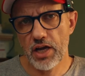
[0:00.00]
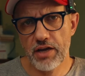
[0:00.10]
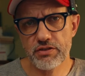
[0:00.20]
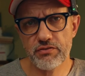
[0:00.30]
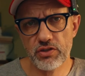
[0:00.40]
I
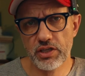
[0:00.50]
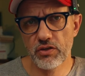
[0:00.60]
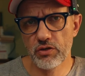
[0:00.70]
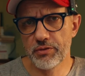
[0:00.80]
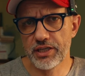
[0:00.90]
was working
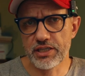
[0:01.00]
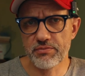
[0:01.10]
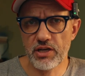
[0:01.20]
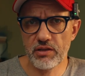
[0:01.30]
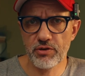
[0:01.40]
on many
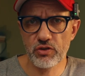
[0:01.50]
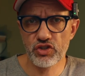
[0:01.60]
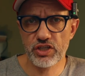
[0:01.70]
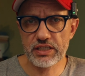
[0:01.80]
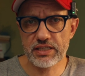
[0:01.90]
small
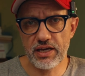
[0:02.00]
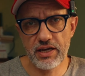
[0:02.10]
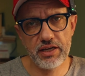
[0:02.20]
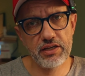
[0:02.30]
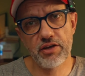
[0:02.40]
projects
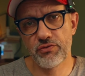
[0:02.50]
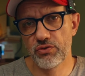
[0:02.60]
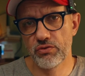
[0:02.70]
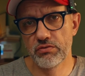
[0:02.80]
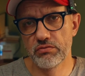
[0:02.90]
and a
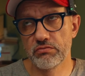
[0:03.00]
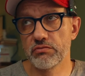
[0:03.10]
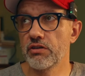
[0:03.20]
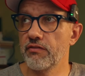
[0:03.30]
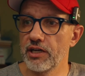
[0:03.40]
few
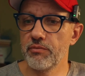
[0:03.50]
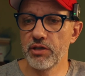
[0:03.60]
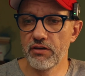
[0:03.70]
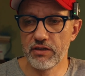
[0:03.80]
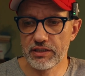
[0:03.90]
quite
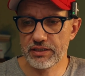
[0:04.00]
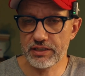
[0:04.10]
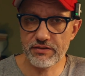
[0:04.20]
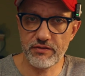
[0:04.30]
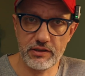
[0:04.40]
big ones
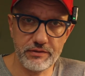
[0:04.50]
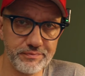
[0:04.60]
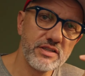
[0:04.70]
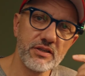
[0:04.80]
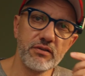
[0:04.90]
as well.
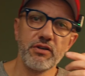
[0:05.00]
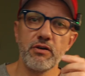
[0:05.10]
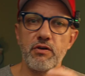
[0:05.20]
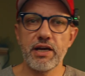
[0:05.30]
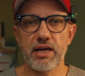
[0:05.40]
So
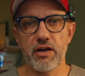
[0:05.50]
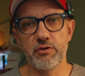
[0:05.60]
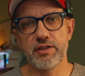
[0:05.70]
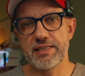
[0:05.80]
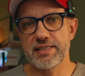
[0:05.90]
now I
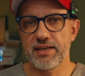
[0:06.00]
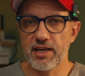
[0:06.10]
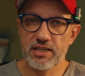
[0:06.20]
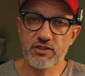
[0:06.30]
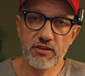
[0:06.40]
have decent
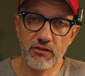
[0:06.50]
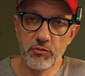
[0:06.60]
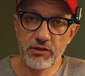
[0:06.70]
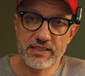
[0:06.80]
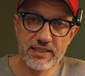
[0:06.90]
iOS
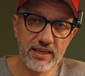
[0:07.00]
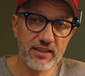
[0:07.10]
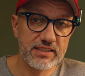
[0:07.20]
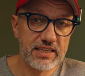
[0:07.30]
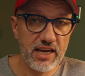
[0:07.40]
development
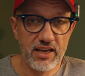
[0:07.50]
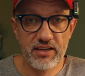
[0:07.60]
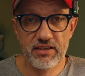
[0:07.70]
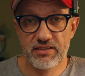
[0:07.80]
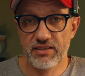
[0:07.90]
skills,
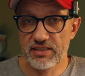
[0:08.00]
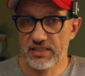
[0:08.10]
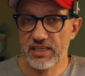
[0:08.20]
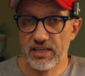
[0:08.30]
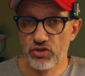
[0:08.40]
and
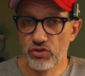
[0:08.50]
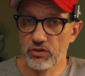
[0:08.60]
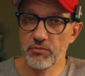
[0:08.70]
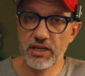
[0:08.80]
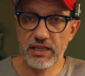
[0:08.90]
that
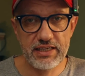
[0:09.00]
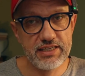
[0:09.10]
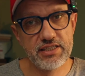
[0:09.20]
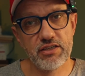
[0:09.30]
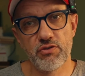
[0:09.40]
should make
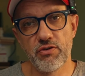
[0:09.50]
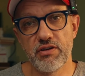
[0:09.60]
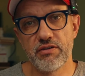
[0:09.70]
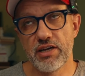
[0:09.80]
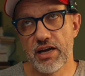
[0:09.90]
easy to
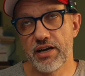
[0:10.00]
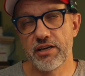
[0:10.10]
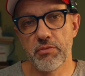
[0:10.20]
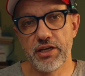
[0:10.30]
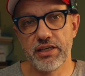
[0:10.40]

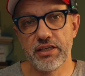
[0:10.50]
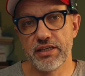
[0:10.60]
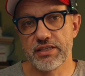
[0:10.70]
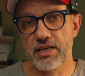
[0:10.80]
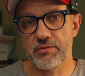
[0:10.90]
earn money
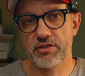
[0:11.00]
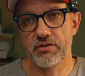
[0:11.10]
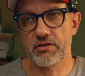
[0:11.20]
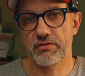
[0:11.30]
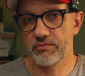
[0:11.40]
in the App
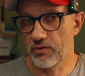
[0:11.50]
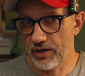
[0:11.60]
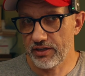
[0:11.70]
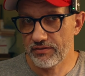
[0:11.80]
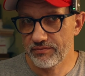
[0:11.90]
Store,
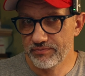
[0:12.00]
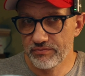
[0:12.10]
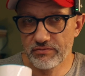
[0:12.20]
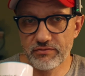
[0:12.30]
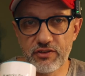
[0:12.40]
right?
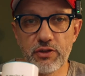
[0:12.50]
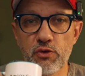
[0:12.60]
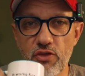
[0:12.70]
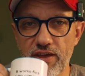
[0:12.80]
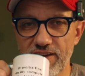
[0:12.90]
What do you
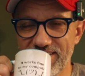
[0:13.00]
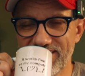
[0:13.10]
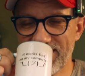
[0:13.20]
think?